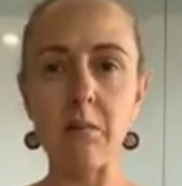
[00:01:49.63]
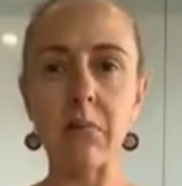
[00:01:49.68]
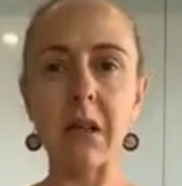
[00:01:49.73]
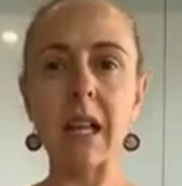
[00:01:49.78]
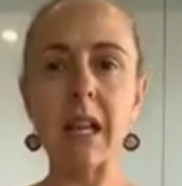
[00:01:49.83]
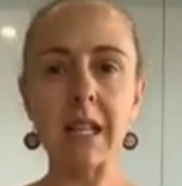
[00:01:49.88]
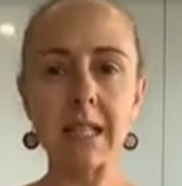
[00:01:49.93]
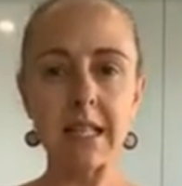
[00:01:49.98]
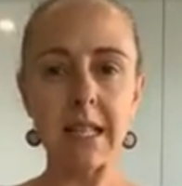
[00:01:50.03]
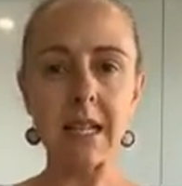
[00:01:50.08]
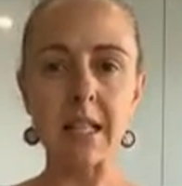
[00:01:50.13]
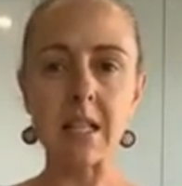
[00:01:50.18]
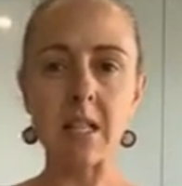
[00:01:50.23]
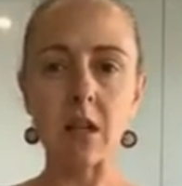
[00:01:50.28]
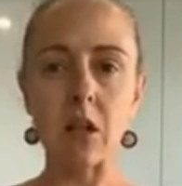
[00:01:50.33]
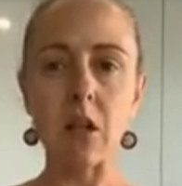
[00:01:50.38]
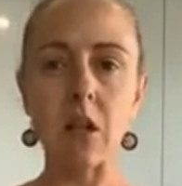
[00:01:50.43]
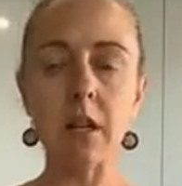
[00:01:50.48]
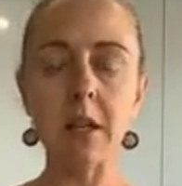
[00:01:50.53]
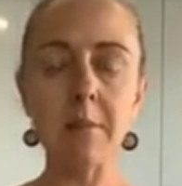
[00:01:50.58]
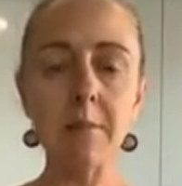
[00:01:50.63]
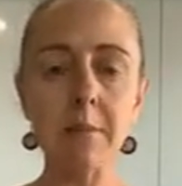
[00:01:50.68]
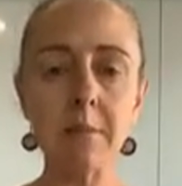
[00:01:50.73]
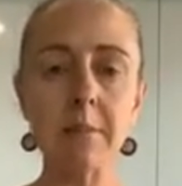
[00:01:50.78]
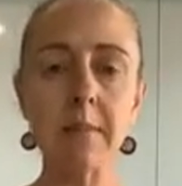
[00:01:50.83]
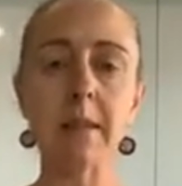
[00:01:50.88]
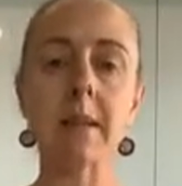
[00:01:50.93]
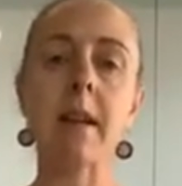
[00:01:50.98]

plus enzymes,